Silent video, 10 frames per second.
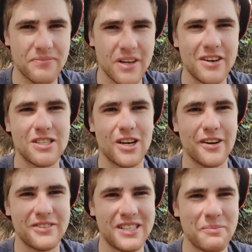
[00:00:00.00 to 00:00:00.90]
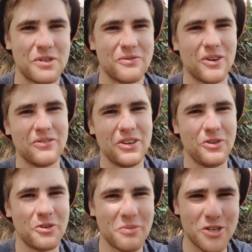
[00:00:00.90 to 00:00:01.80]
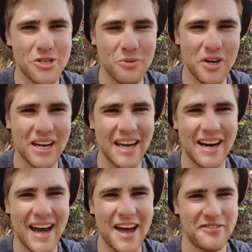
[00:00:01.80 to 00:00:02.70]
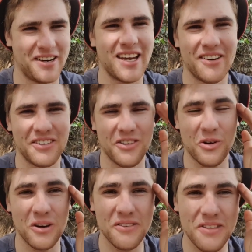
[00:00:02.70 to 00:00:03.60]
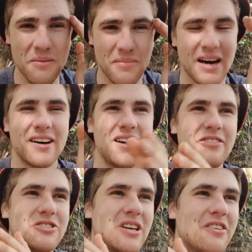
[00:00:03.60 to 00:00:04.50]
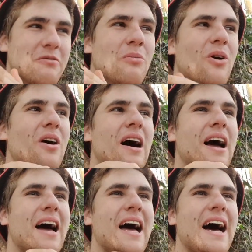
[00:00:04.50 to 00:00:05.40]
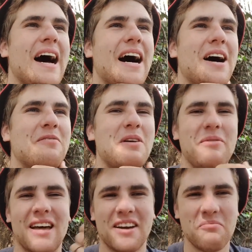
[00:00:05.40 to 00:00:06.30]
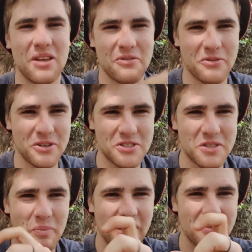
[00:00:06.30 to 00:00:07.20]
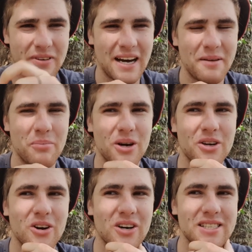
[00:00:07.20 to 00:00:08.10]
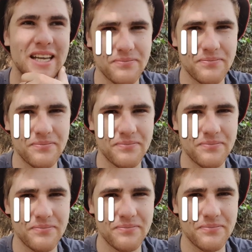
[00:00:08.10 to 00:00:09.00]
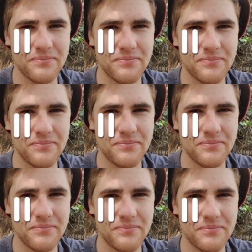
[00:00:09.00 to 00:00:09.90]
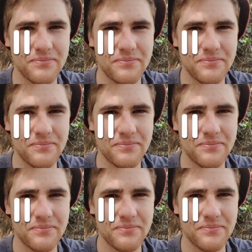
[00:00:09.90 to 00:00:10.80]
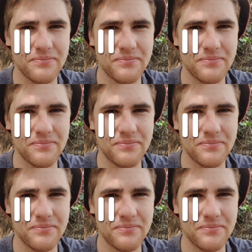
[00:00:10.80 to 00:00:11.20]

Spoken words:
There is a lot of steps involved in youth ministry work, and I haven't given all of them. I'd love to give more. Maybe that can be the first Spotify podcast. Pause. So I'm considering starting a podcast.